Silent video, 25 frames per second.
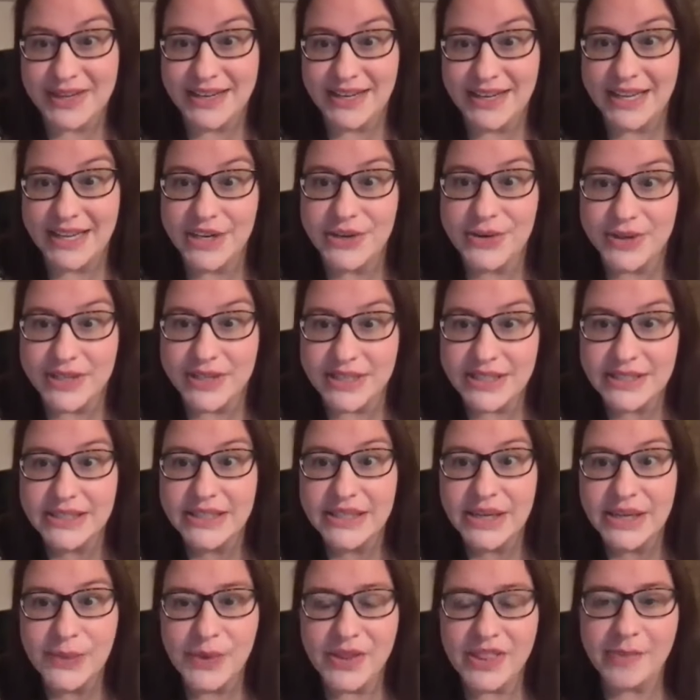lycra
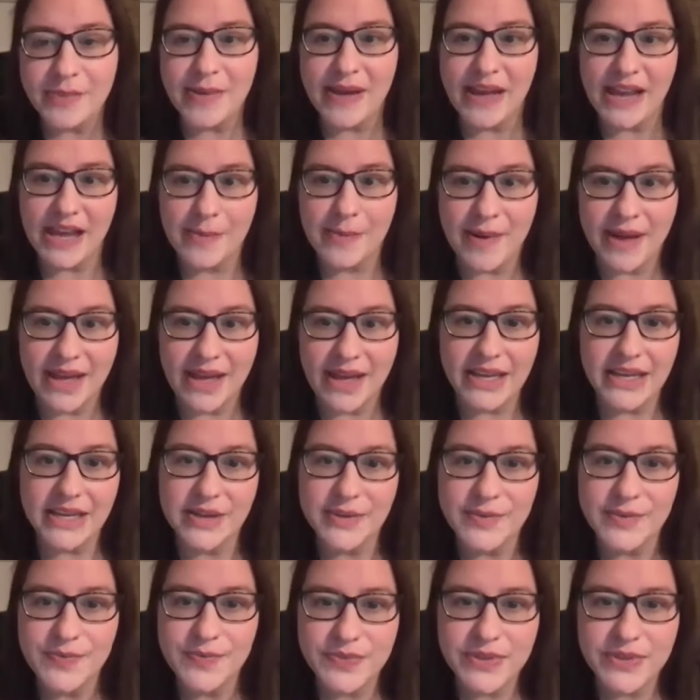with a backpack.